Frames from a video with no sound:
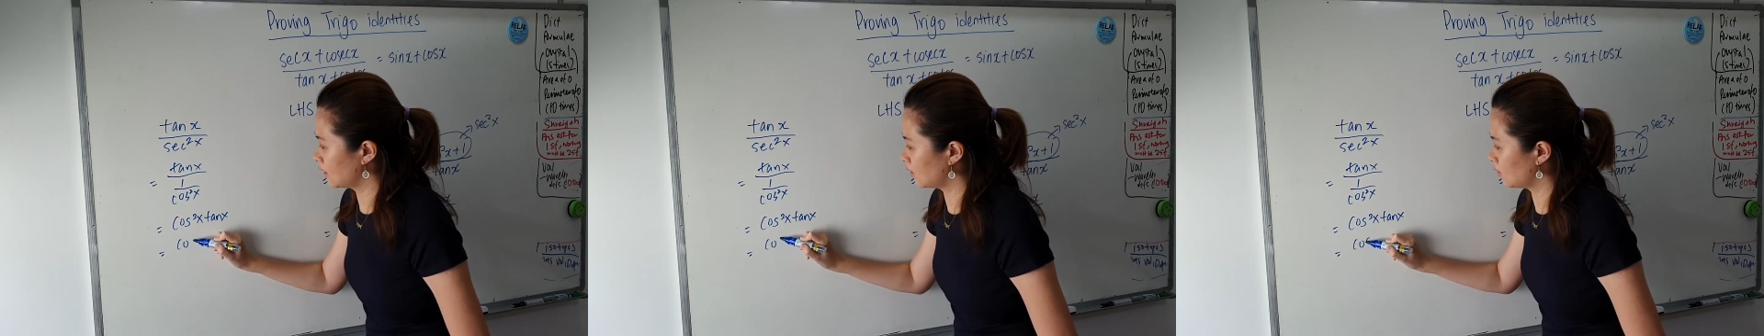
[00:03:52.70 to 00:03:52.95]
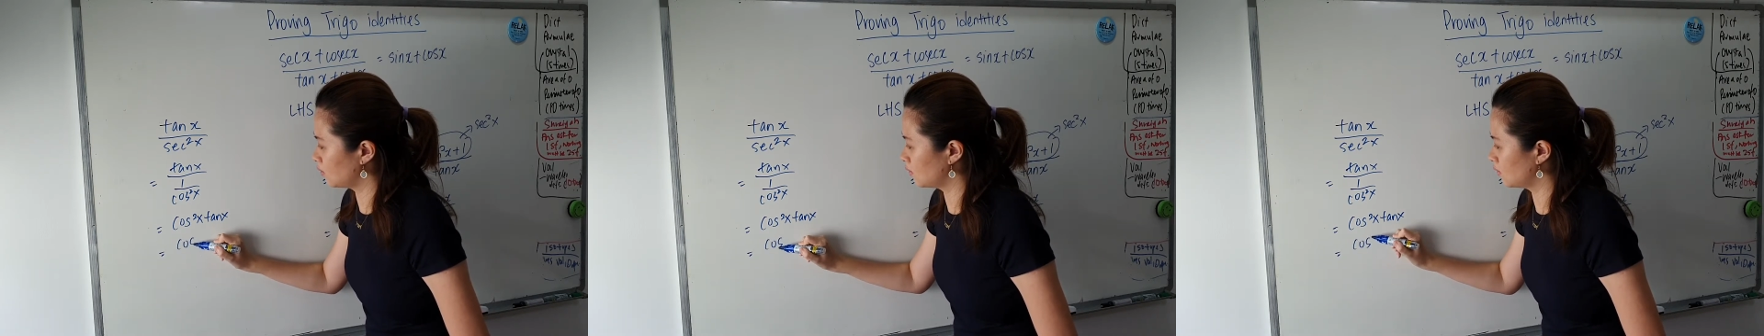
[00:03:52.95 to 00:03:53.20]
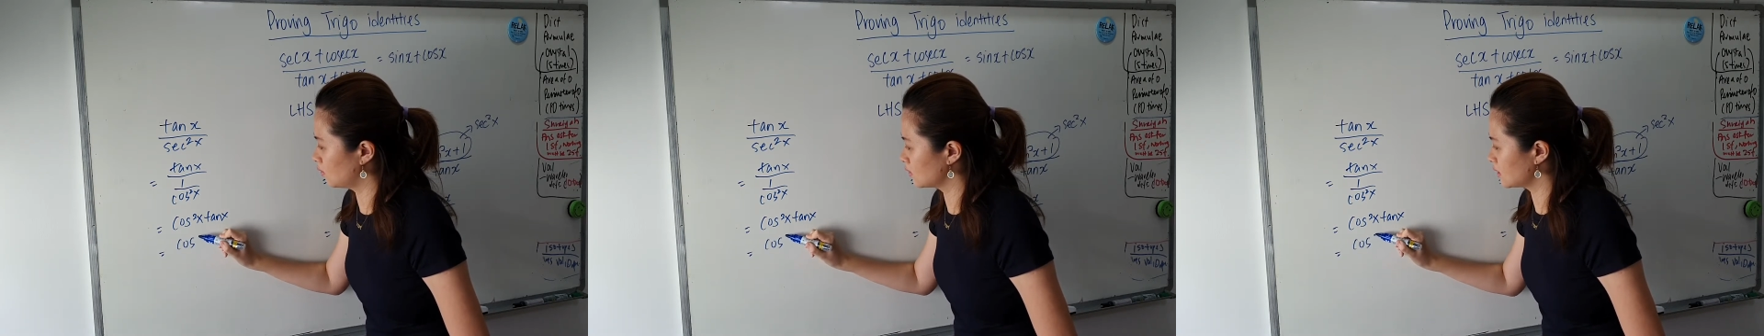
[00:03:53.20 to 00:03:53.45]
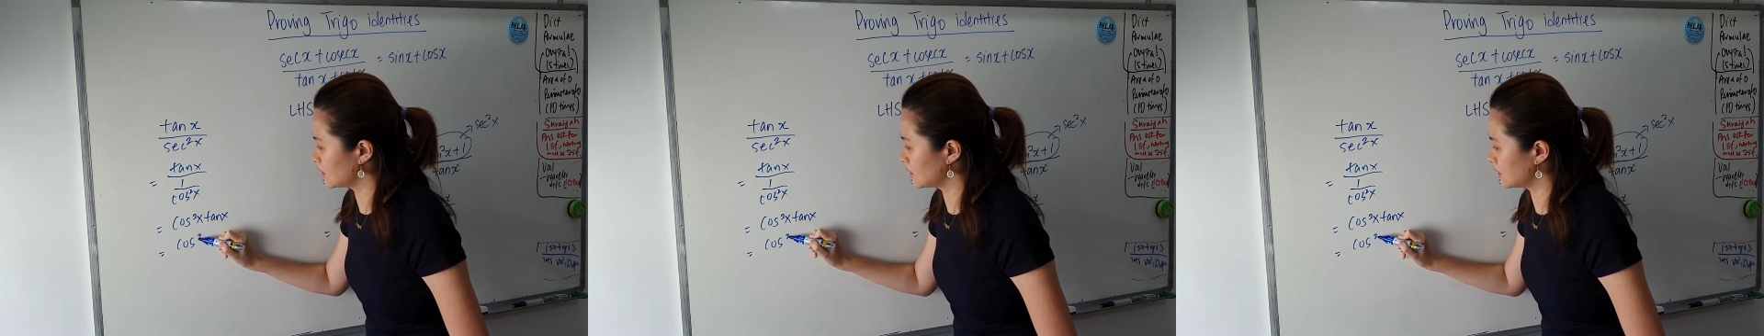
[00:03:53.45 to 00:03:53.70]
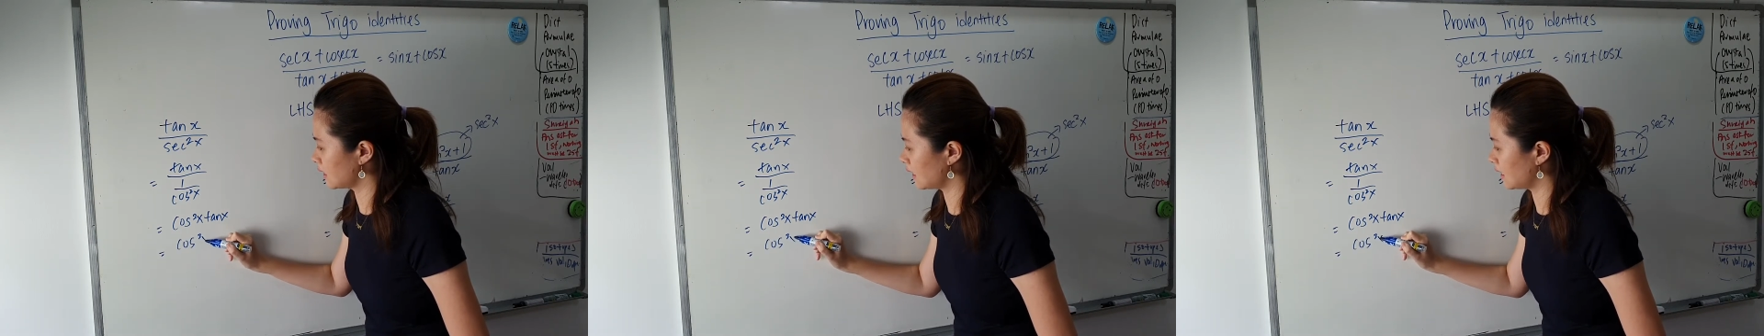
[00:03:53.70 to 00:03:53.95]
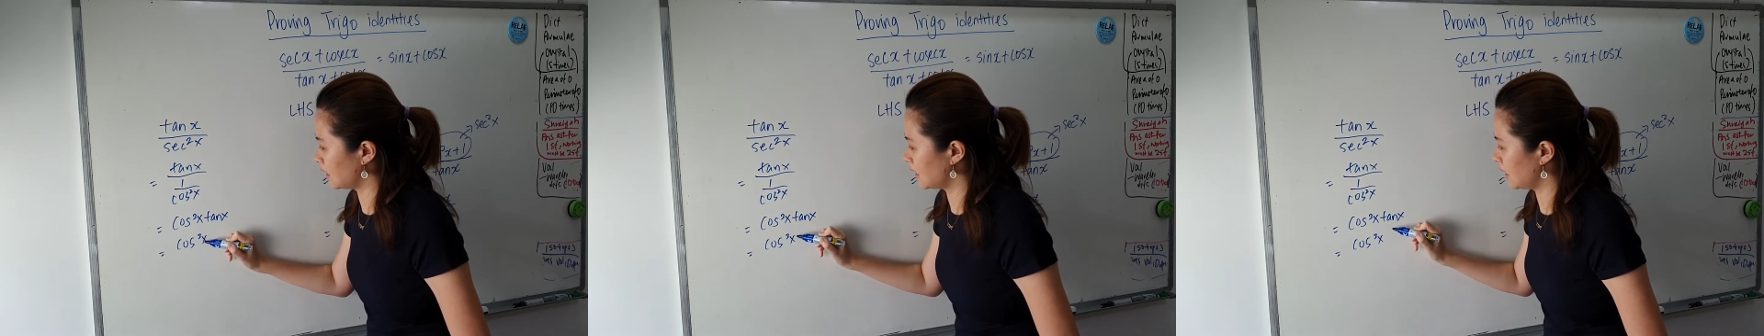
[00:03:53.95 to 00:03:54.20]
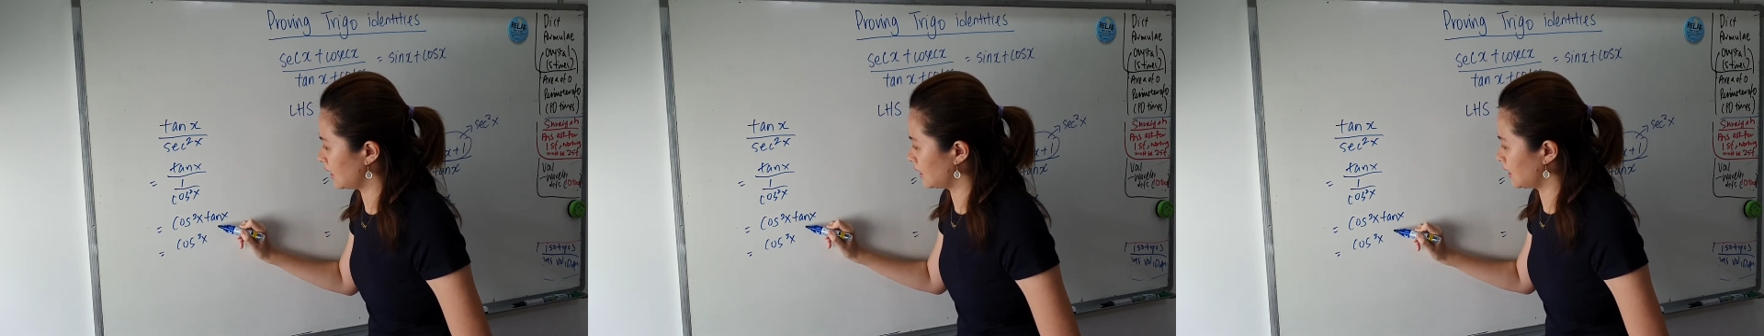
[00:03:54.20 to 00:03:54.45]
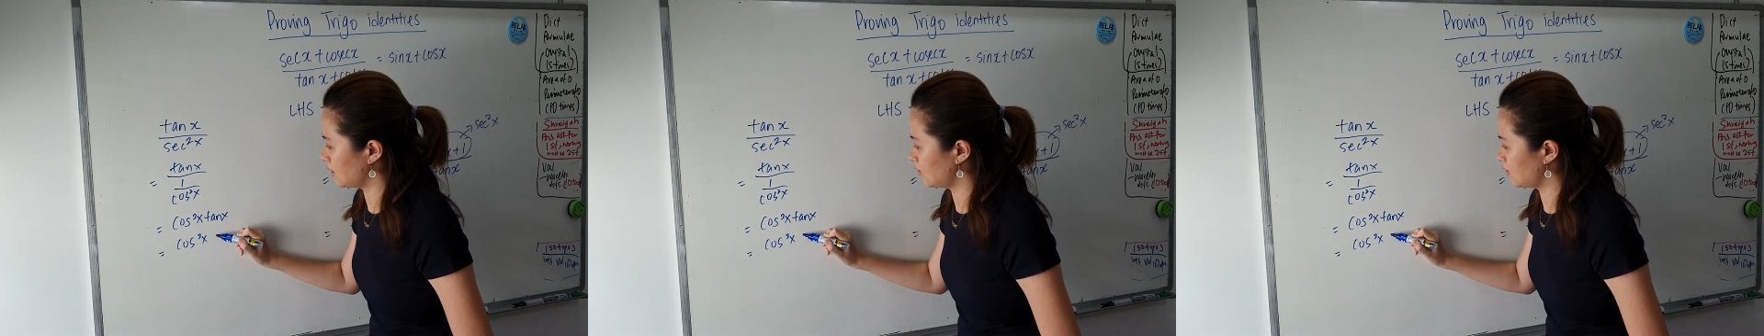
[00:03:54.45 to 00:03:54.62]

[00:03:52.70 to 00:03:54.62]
cosine, and then